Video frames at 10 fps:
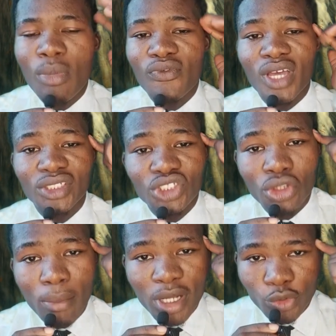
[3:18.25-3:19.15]
If you can
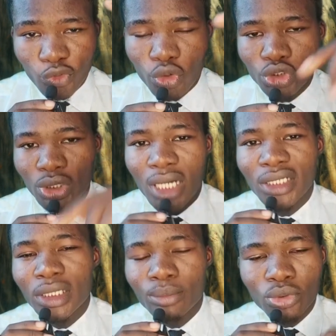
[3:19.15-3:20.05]
train your mind to focus, you can
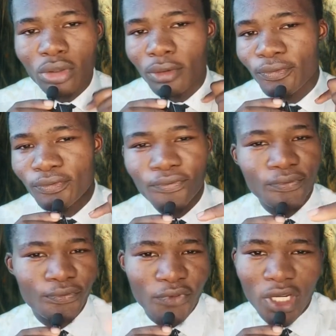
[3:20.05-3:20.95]
read a book
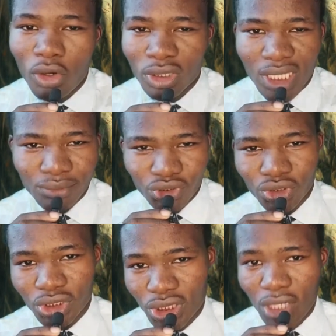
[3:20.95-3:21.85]
for a long time
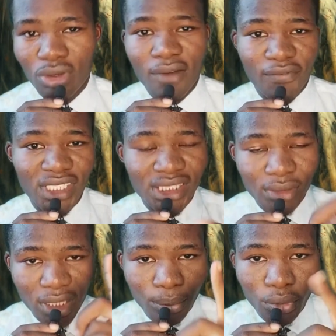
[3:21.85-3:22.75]
stretch, and you can
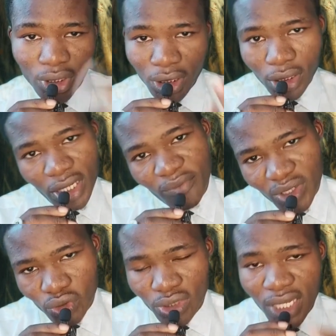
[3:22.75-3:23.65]
finish a book in a day. I've
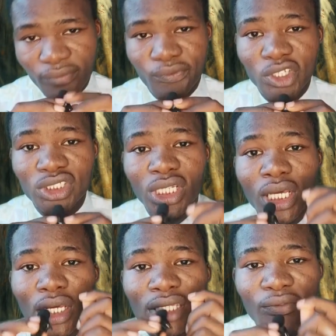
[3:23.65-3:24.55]
met someone
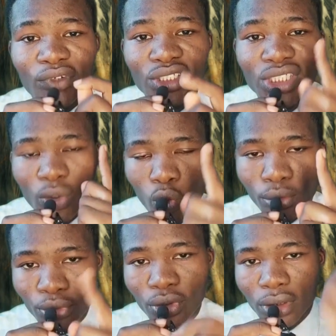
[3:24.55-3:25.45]
that finished
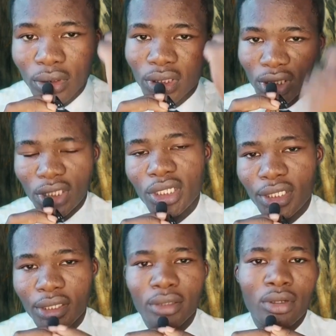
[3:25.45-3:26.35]
one book in a
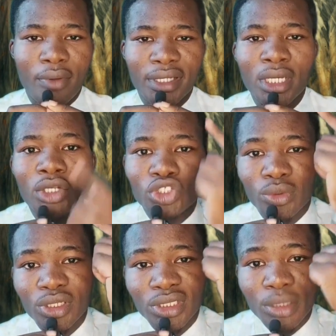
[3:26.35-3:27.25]
day. All right.
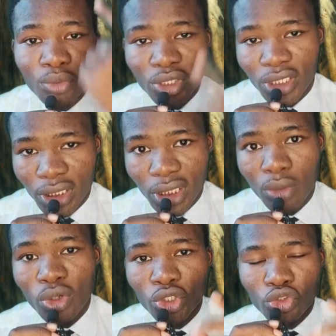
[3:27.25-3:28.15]
So when you read a book in a
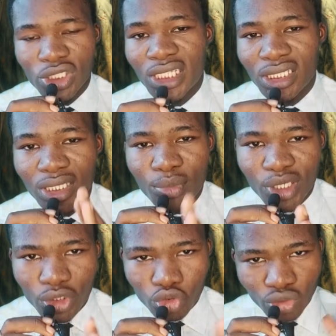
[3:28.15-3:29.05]
day, what they do is that the
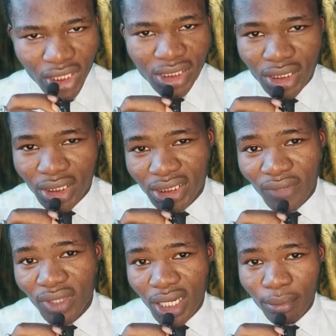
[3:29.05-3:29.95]
remaining 2 days, 3 days
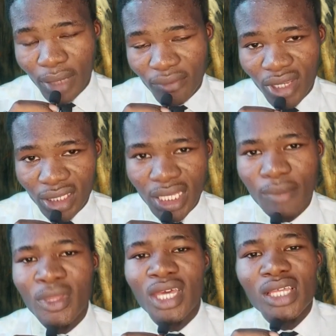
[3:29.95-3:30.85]
after that
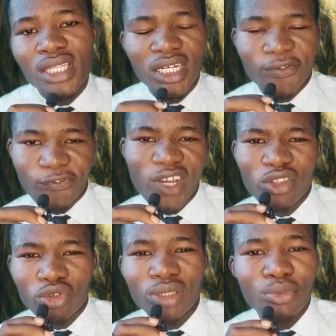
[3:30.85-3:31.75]
time, they
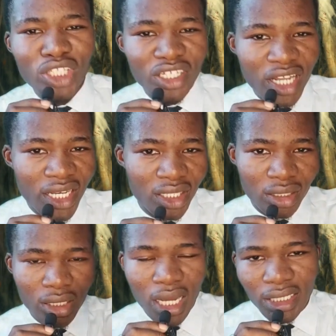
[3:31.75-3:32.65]
reflect on the book they read.
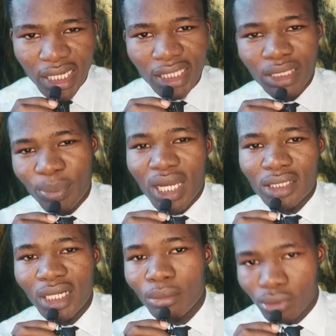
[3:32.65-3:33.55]
Then they pick
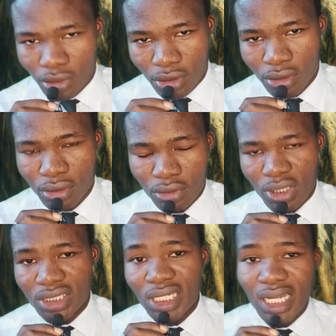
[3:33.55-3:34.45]
another book.
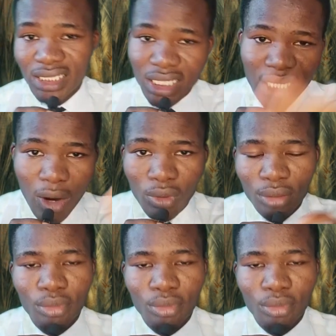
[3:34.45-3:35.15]
You understand? That's another way.